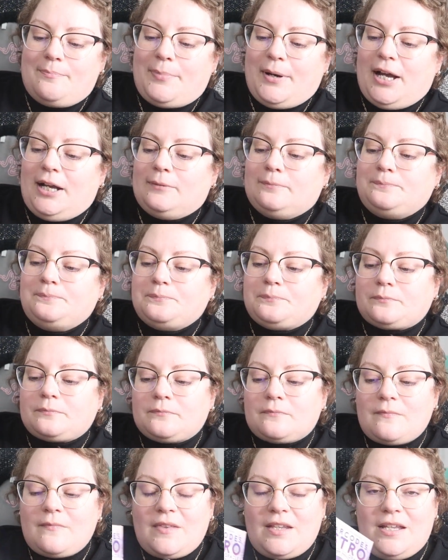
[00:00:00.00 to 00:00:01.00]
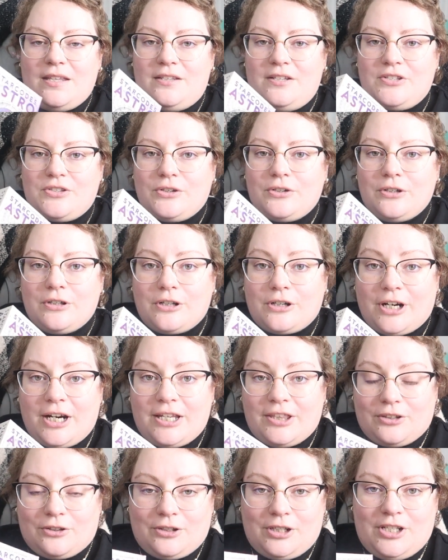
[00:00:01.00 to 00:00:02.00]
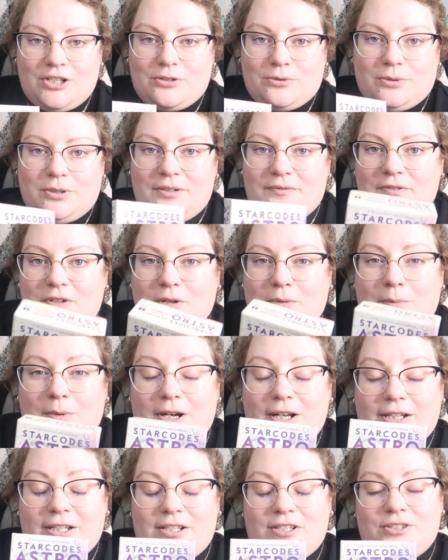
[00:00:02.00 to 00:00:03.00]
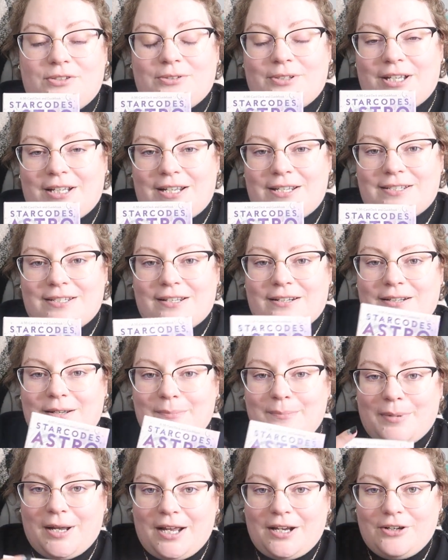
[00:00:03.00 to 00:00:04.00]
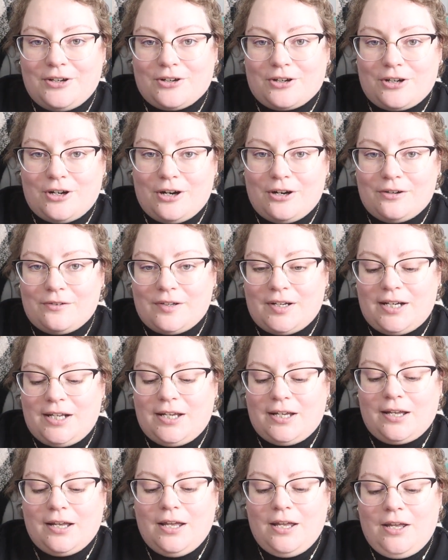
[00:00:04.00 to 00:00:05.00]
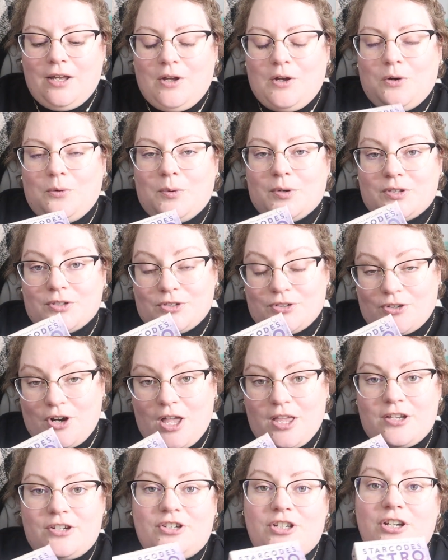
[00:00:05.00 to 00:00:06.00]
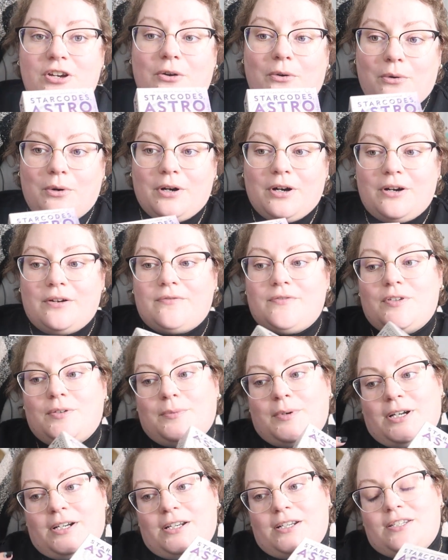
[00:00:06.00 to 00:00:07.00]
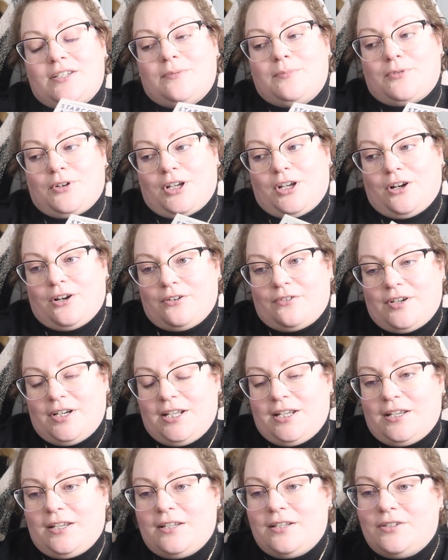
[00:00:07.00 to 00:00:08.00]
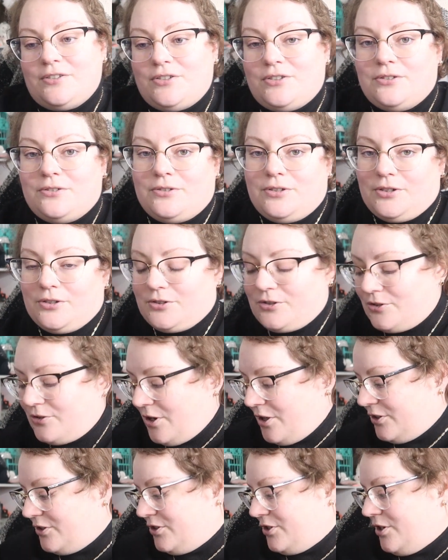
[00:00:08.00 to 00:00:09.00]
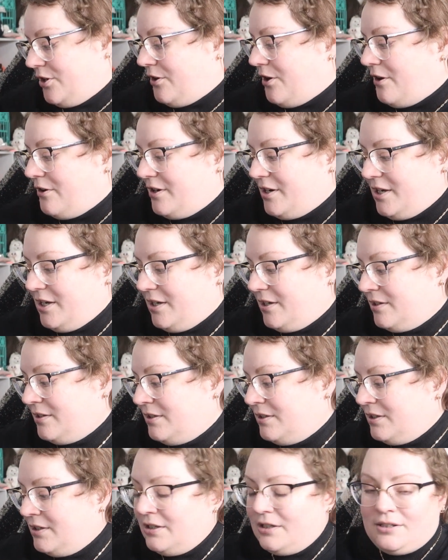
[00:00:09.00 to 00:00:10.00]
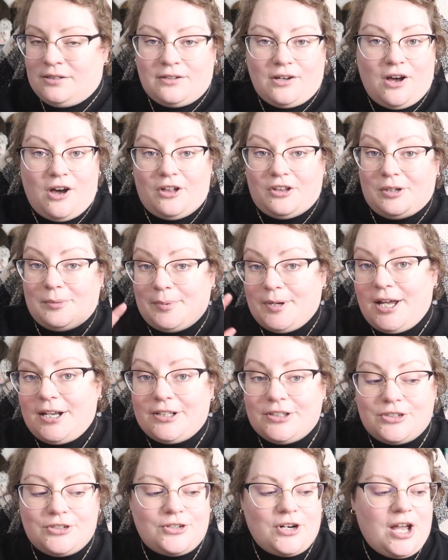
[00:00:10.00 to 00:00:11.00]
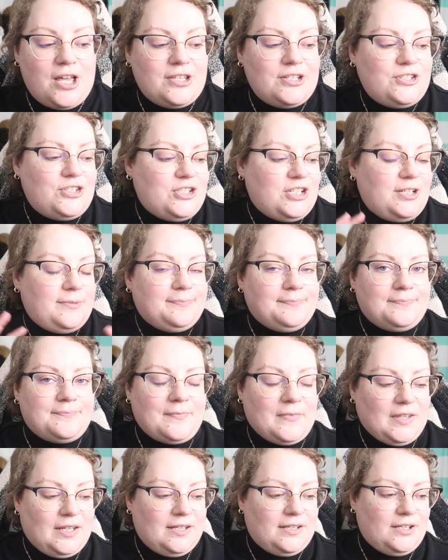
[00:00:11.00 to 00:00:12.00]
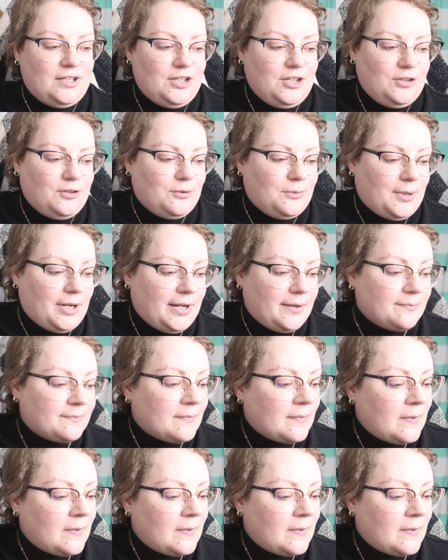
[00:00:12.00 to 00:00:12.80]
But these are a great learning tool if you're wanting to, like I said, combine your card reading with astrology, or if you're wanting to bring card reading into your astrology, you're already all up on astrology. Either way.